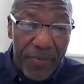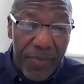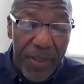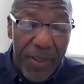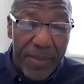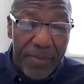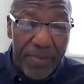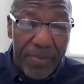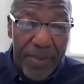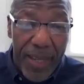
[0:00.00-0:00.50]

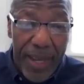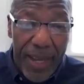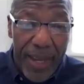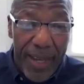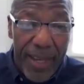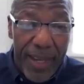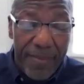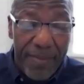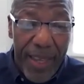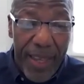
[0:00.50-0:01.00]
from
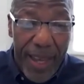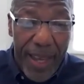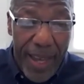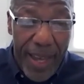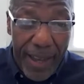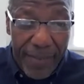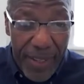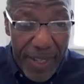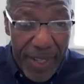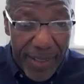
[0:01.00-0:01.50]
uh,
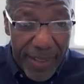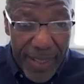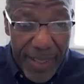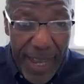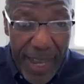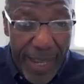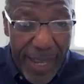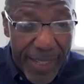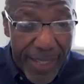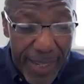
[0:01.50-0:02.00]
having
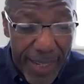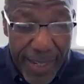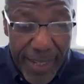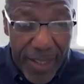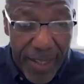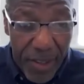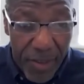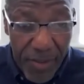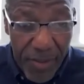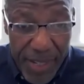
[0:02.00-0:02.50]

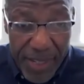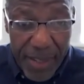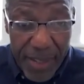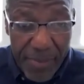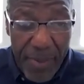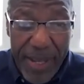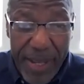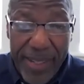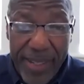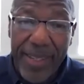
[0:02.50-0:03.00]
access to green
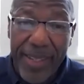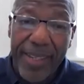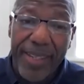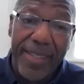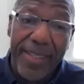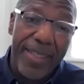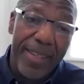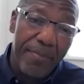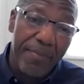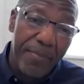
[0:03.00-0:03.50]
spaces